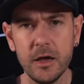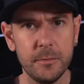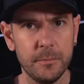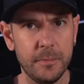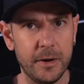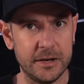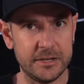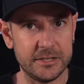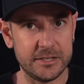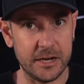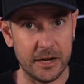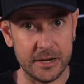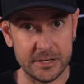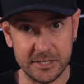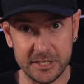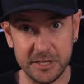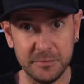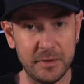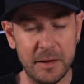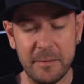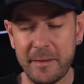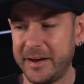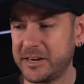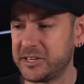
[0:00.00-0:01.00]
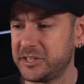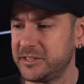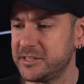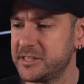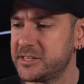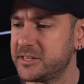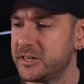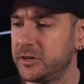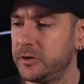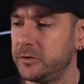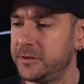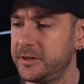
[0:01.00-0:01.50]
but uh, SimLab actually
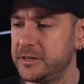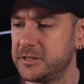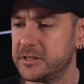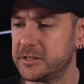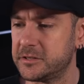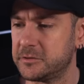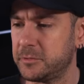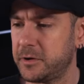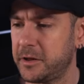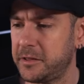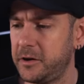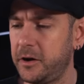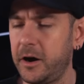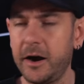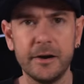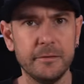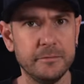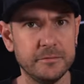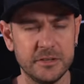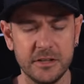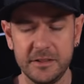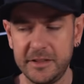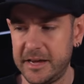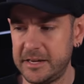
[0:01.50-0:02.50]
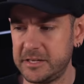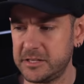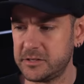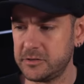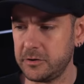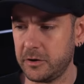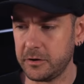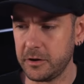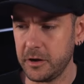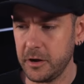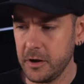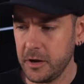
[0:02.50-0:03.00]
sell these as one of the items that they
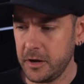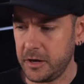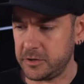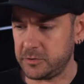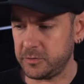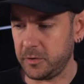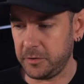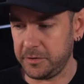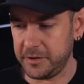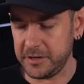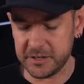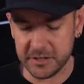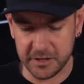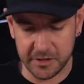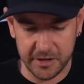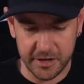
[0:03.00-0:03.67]
stock as well. These are